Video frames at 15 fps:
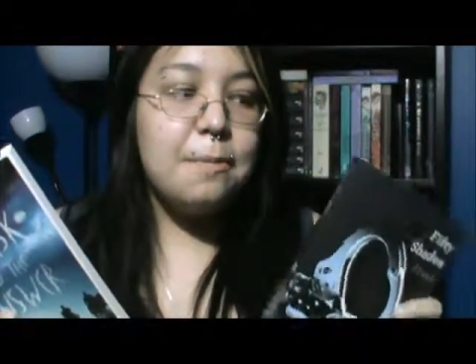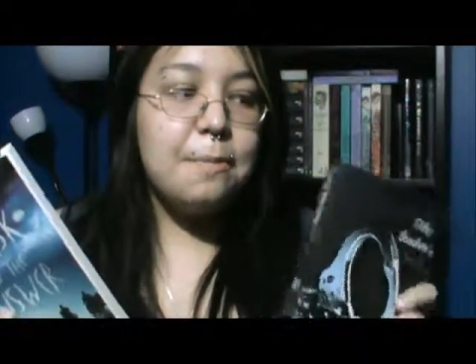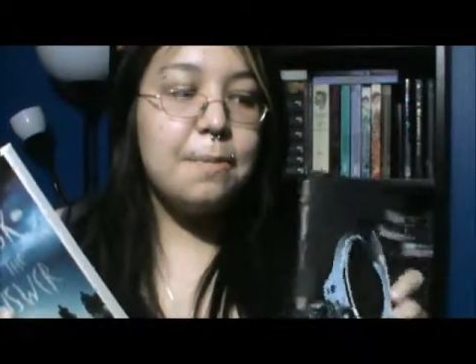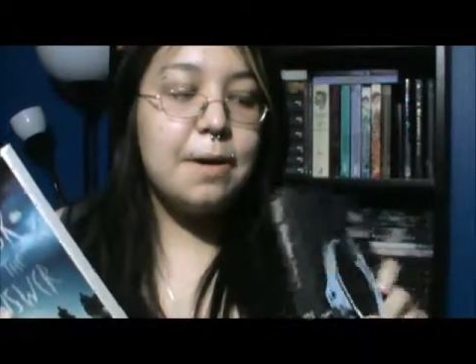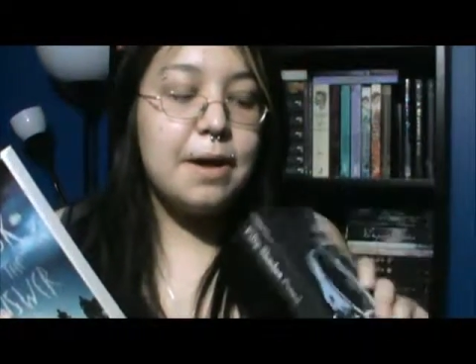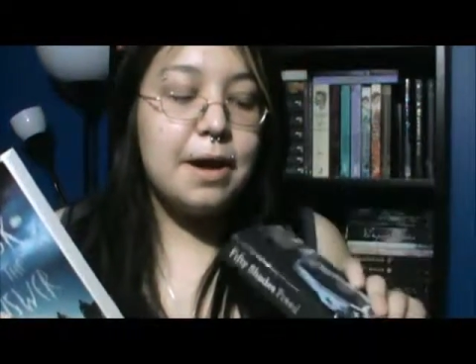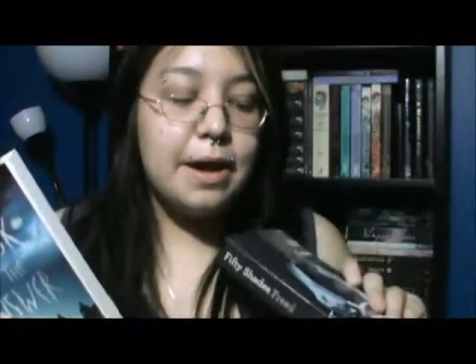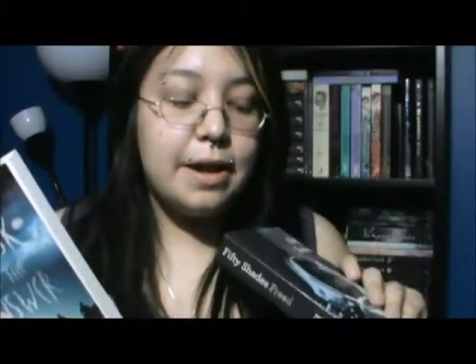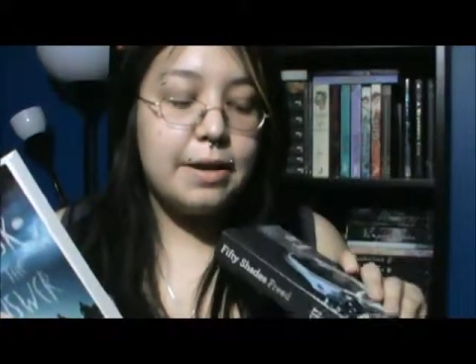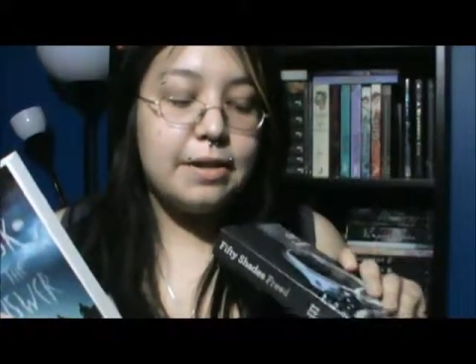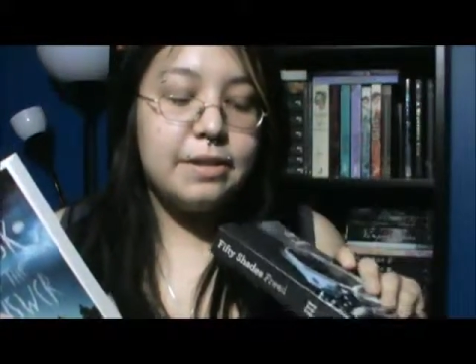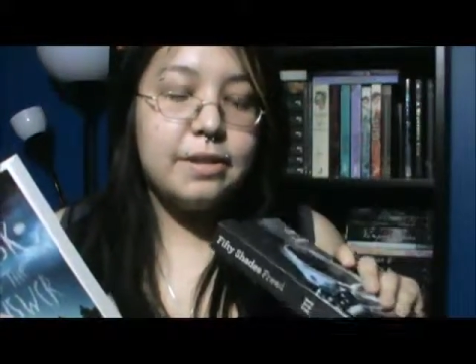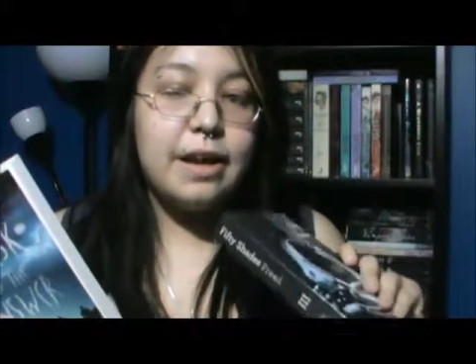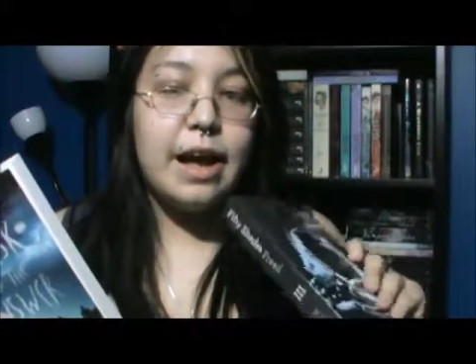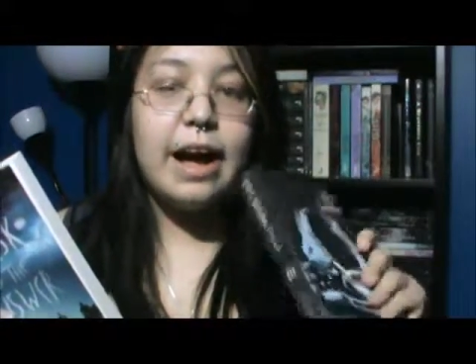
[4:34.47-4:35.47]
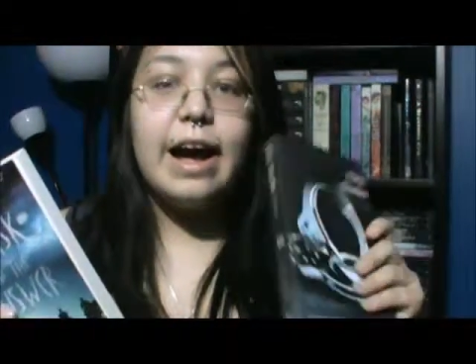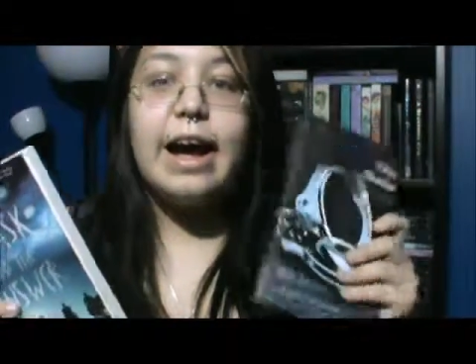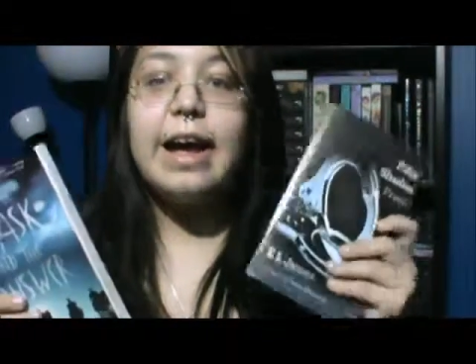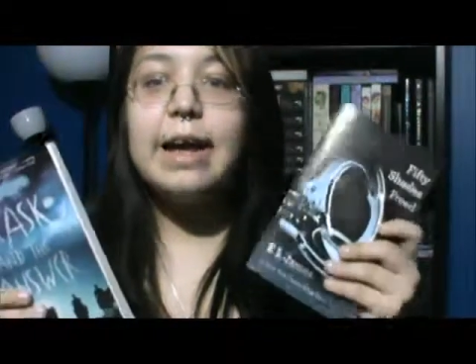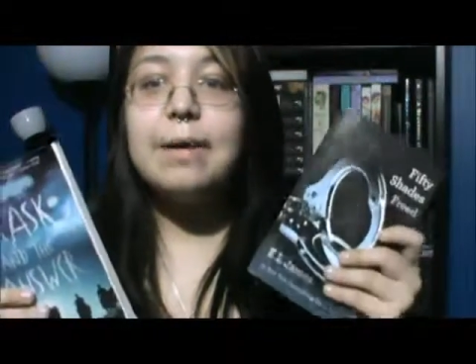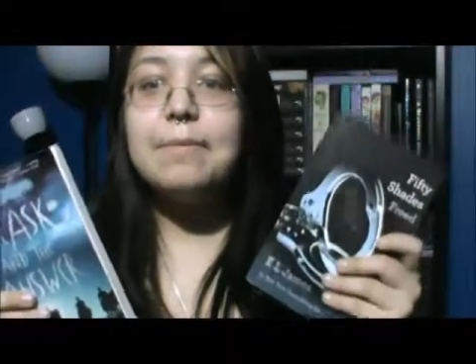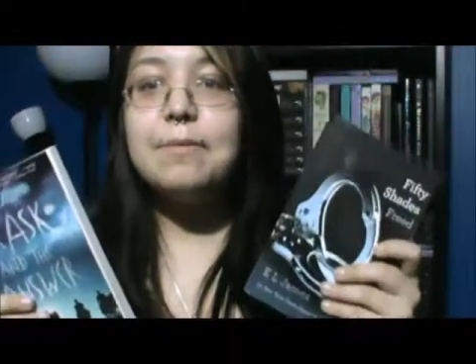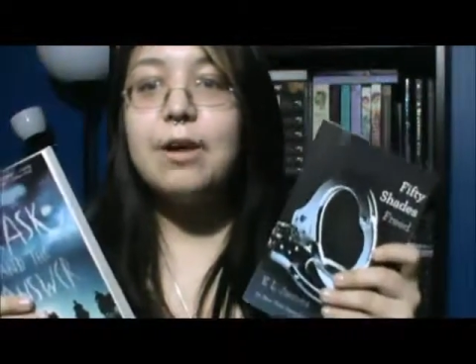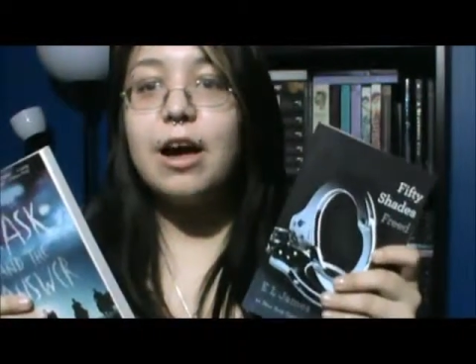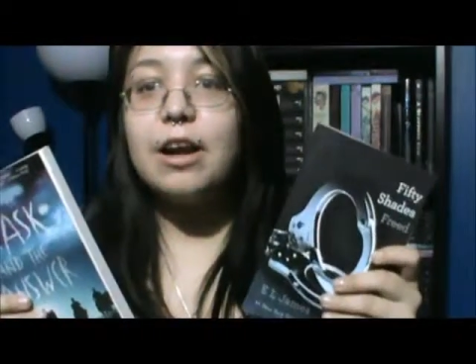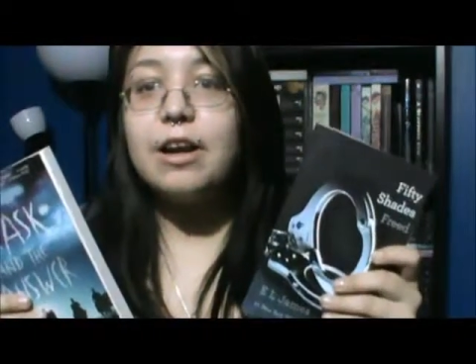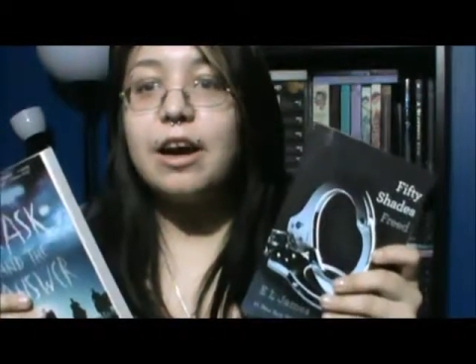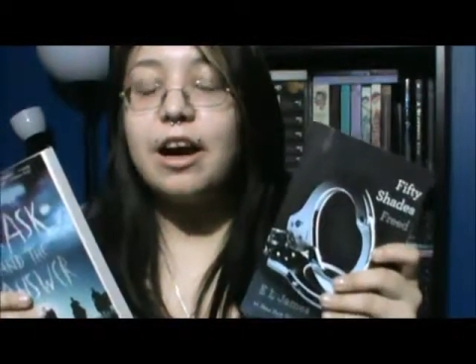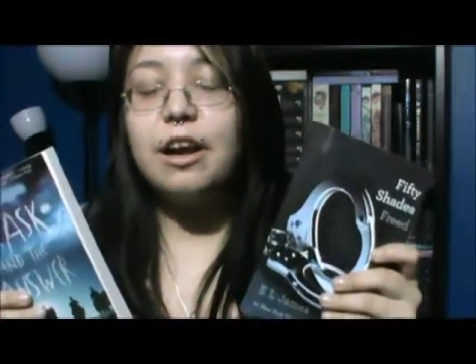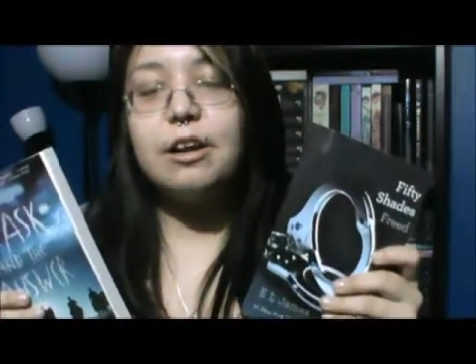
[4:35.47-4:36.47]
but I am
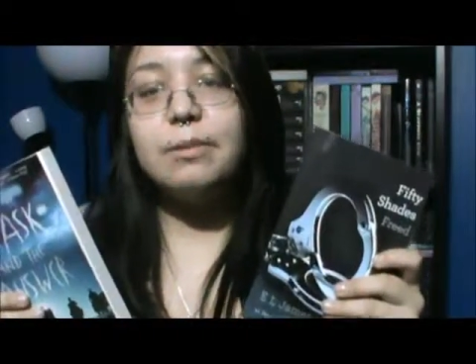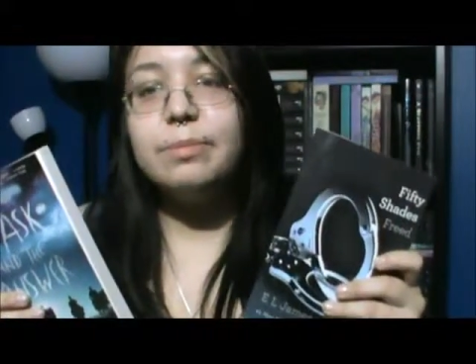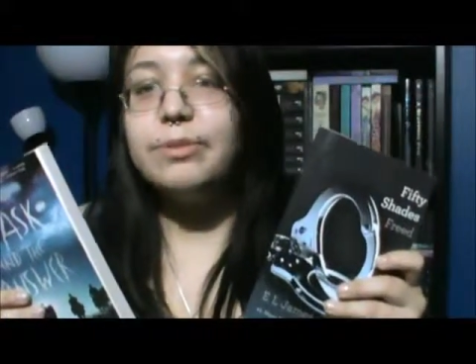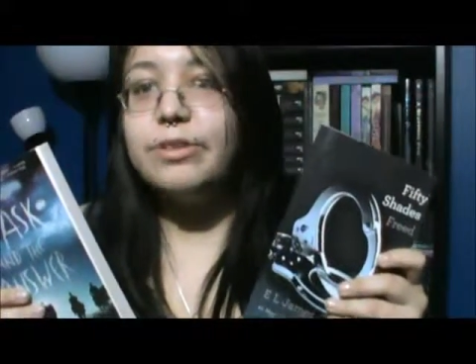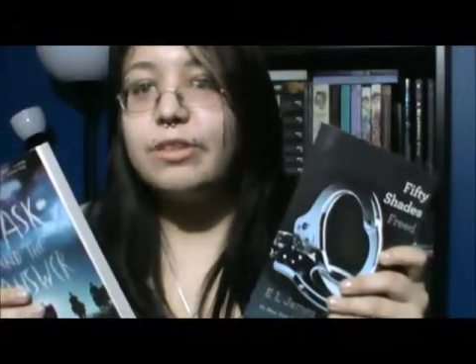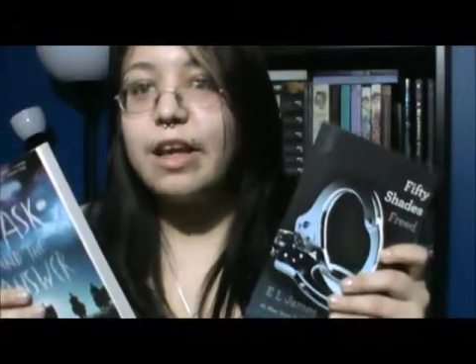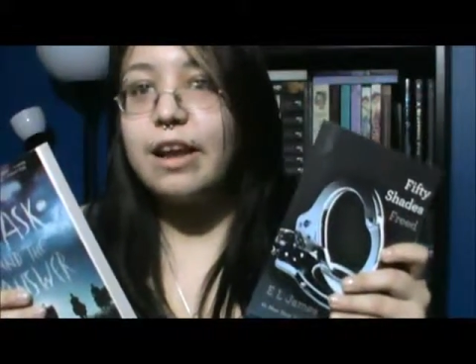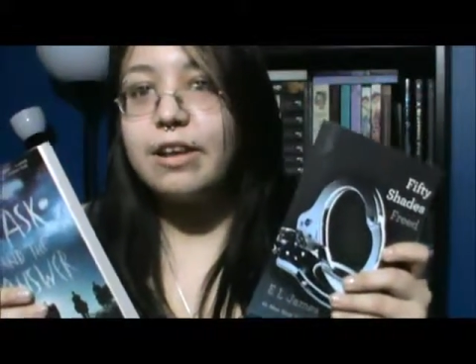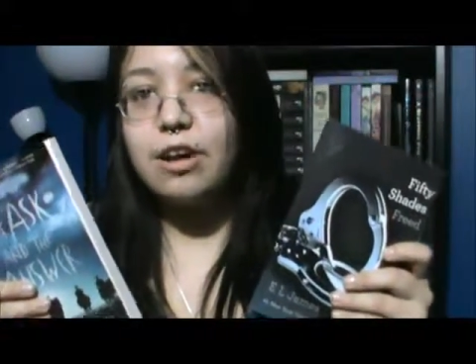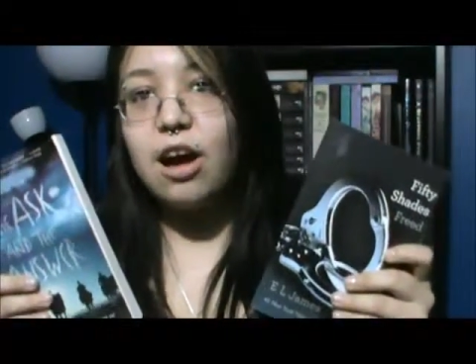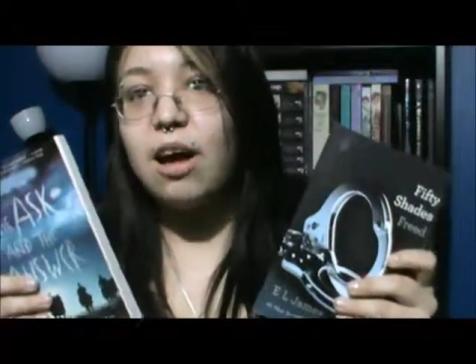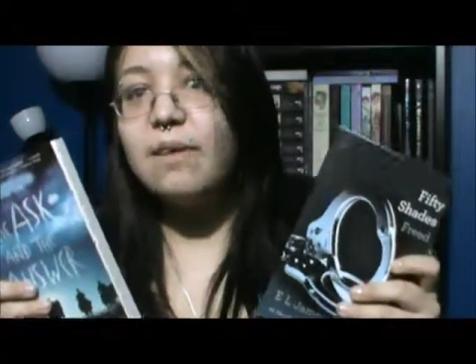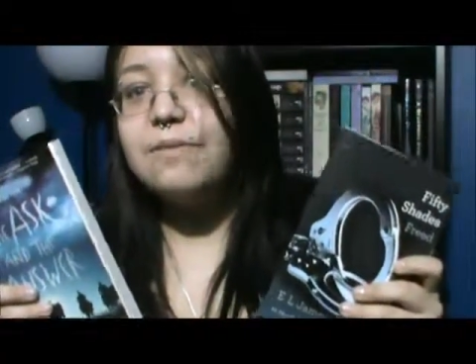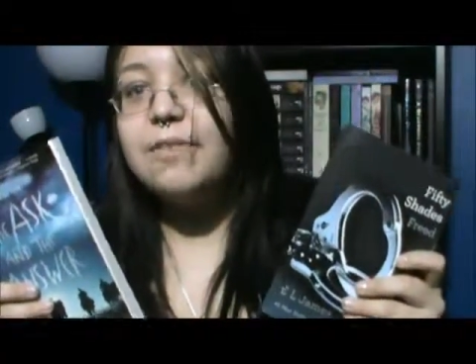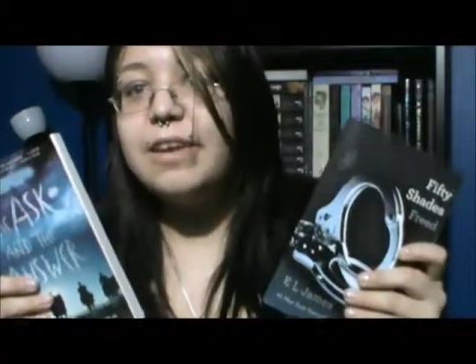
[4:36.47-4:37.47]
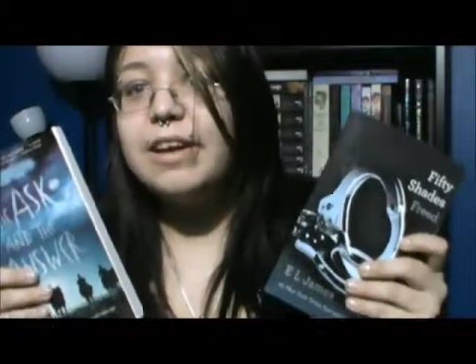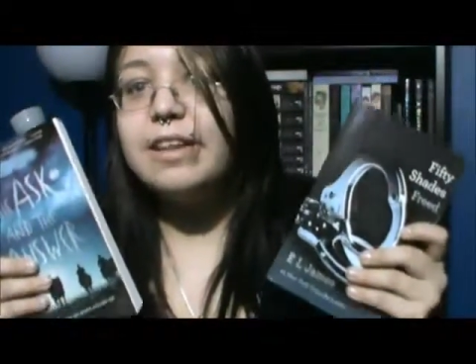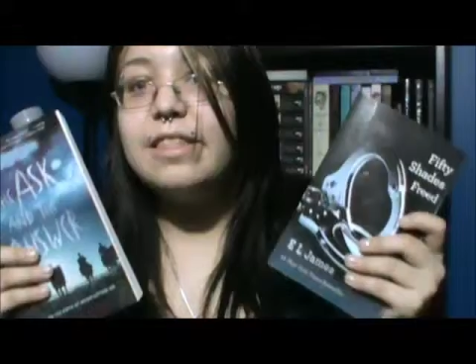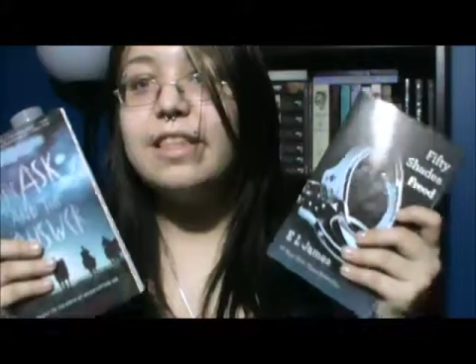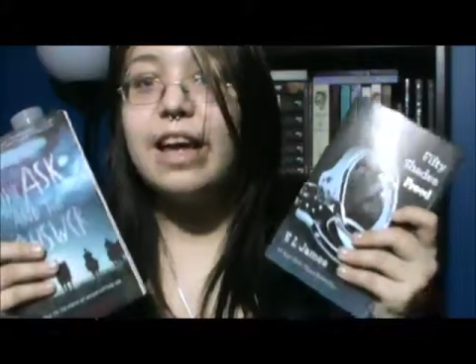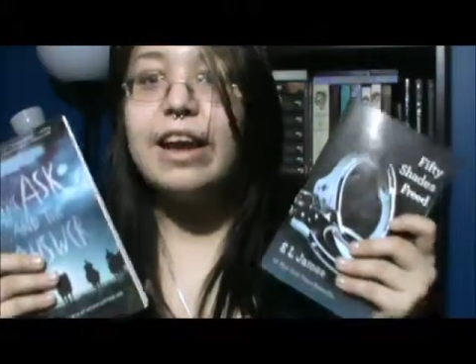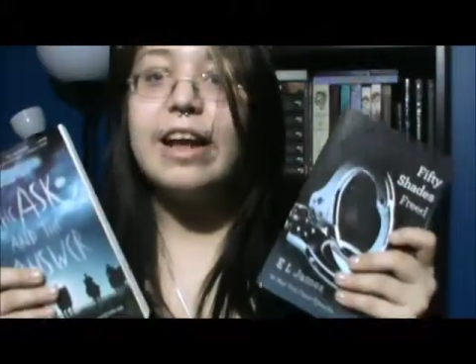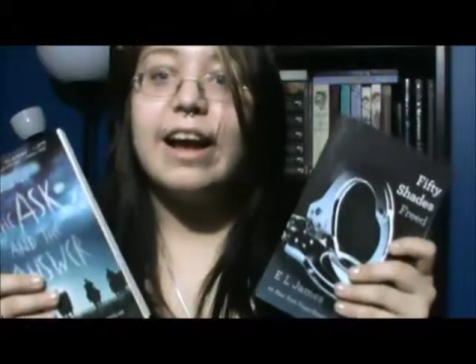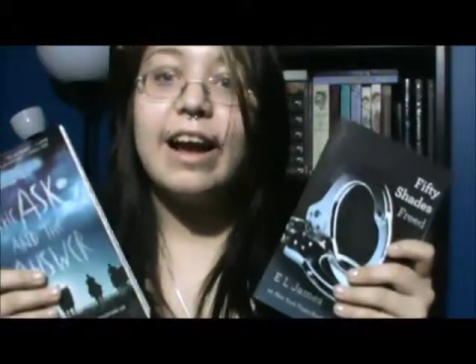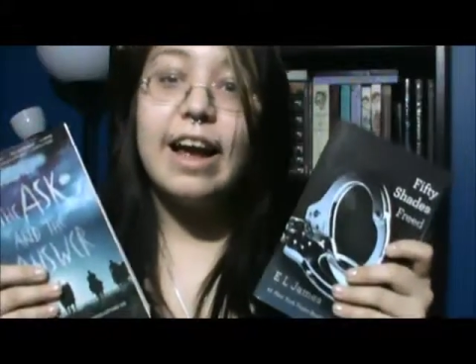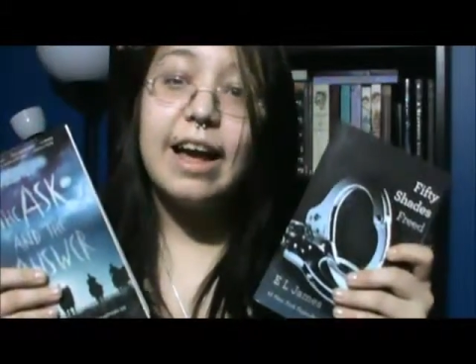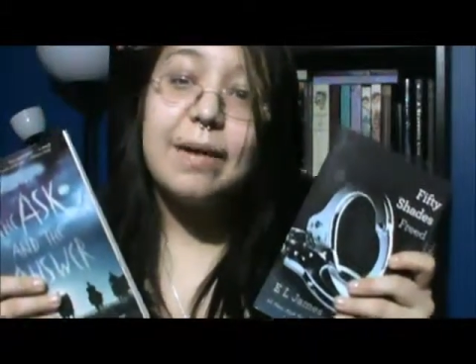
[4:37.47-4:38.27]
not 100% confident that I